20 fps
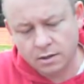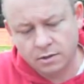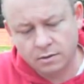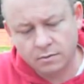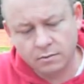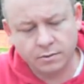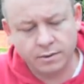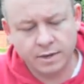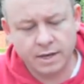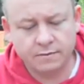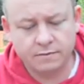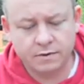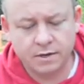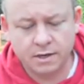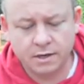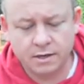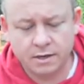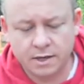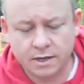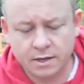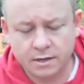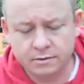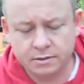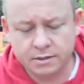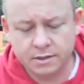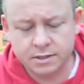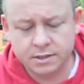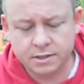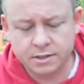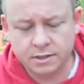What we have here now
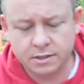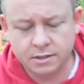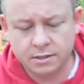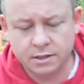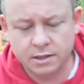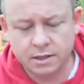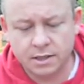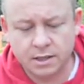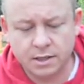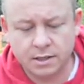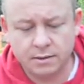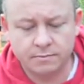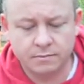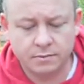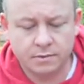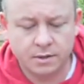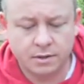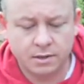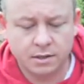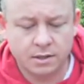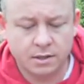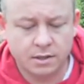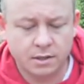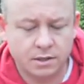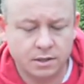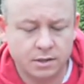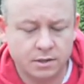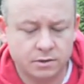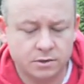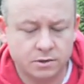is
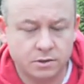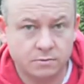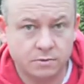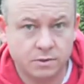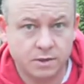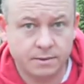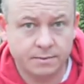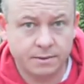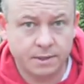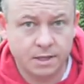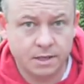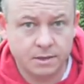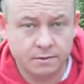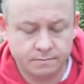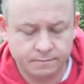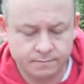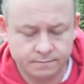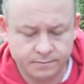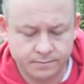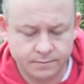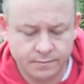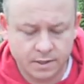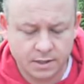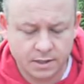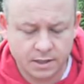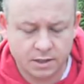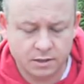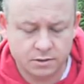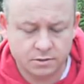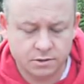the terminal coming in
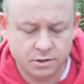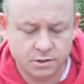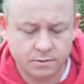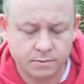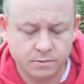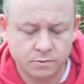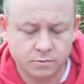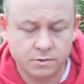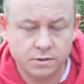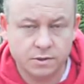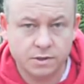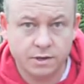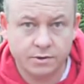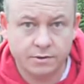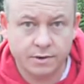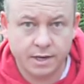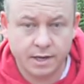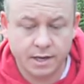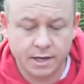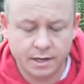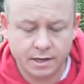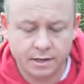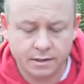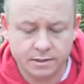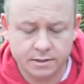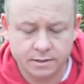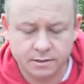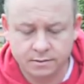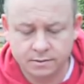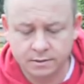and a terminal going out.
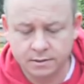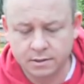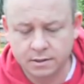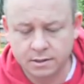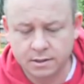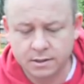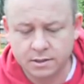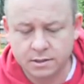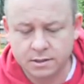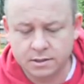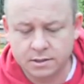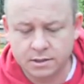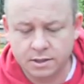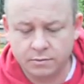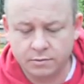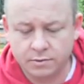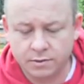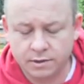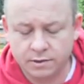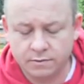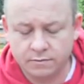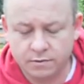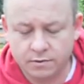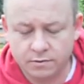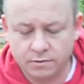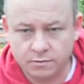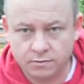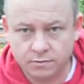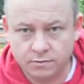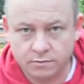So if
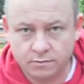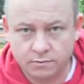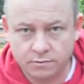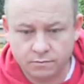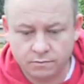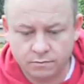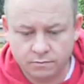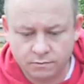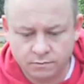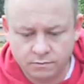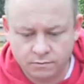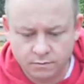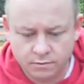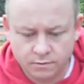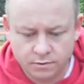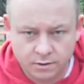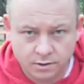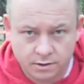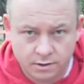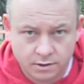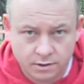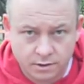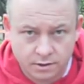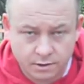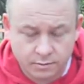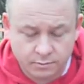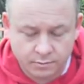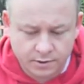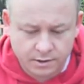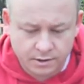you, I don't
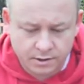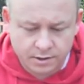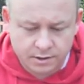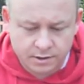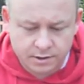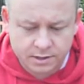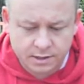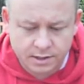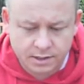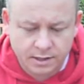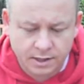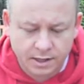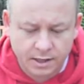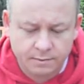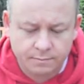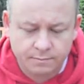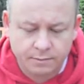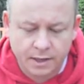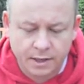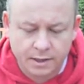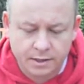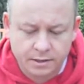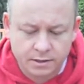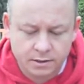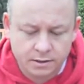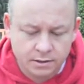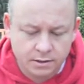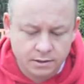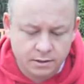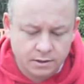know whether you can see that, but
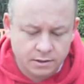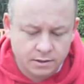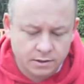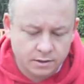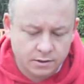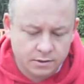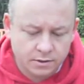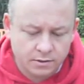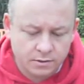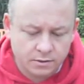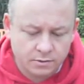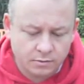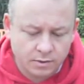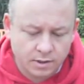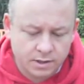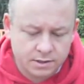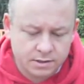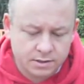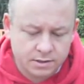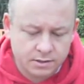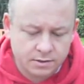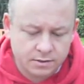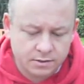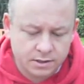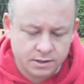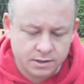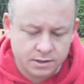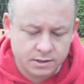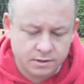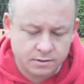the ones that
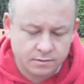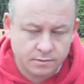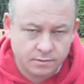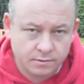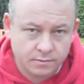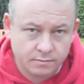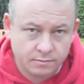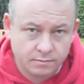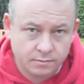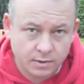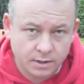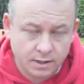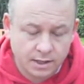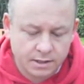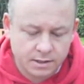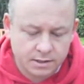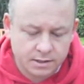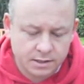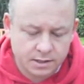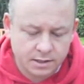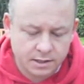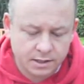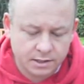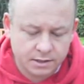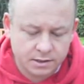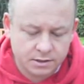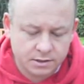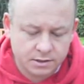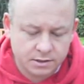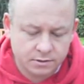this plate is
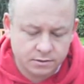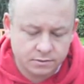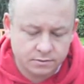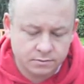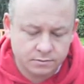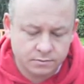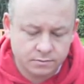connected to